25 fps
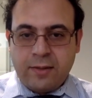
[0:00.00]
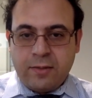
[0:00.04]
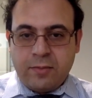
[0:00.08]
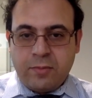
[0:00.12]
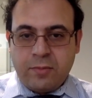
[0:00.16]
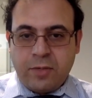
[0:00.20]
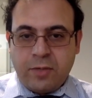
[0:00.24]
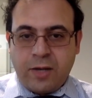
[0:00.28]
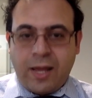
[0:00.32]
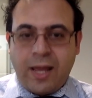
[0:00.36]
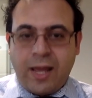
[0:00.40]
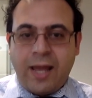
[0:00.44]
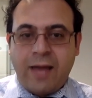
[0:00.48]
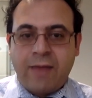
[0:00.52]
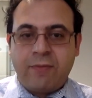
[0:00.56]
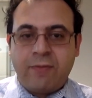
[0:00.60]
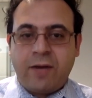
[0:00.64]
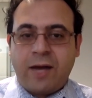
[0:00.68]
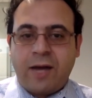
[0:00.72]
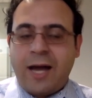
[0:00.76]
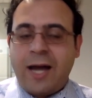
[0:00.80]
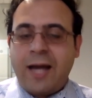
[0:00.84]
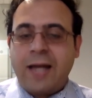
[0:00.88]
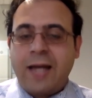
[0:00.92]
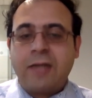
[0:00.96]
But I have,
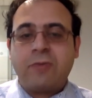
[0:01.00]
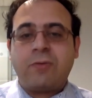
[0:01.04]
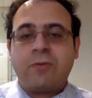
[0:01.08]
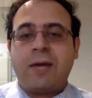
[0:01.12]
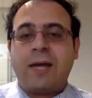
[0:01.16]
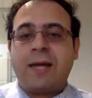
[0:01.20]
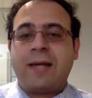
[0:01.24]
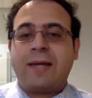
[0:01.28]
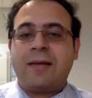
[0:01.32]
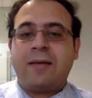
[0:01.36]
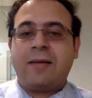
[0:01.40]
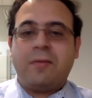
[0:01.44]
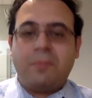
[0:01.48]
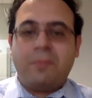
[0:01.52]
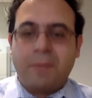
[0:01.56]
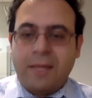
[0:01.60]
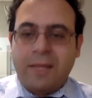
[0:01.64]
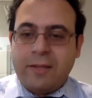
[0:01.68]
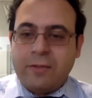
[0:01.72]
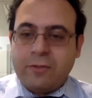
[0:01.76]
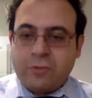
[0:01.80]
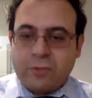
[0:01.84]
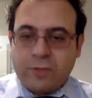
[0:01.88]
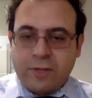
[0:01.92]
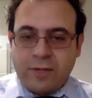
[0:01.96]
I
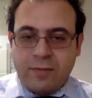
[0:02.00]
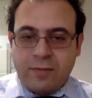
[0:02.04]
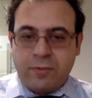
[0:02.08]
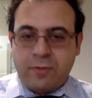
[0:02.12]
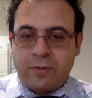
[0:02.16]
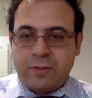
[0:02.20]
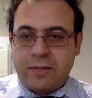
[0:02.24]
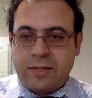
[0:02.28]
recommend treble